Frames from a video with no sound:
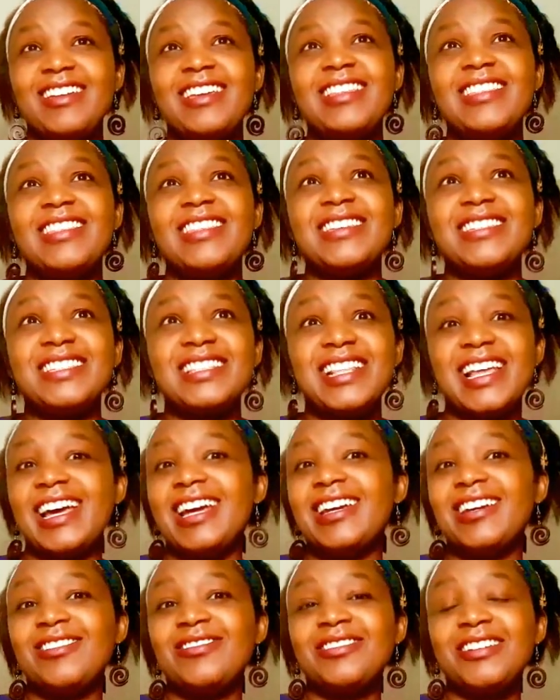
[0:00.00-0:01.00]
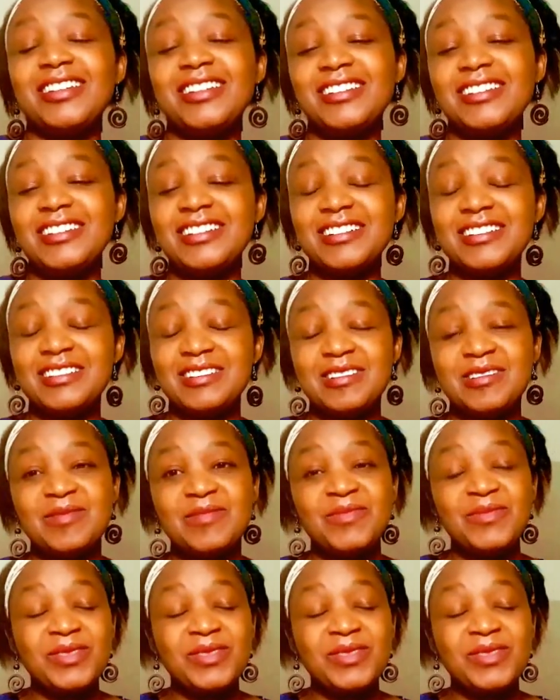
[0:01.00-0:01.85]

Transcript: in this life and uh,